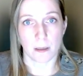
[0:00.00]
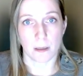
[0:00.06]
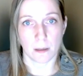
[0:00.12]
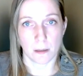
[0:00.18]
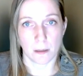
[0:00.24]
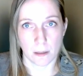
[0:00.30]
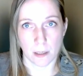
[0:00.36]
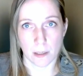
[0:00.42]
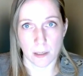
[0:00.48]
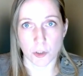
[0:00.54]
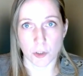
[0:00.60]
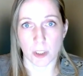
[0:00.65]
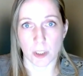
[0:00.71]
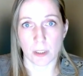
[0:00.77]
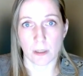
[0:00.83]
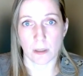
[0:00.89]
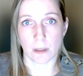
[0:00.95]
and
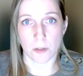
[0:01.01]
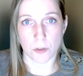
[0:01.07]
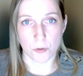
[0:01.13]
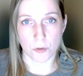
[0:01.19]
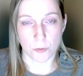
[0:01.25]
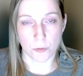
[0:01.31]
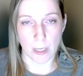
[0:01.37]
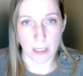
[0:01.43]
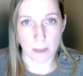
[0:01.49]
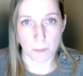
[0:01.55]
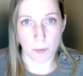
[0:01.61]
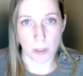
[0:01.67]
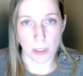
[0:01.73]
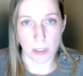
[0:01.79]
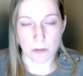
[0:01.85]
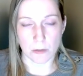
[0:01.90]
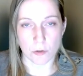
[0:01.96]
concussion and traumatic
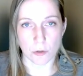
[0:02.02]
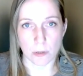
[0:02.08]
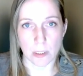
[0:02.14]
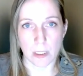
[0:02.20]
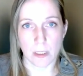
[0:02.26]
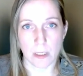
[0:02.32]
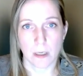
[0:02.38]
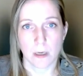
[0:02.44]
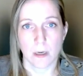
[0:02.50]
brain injury.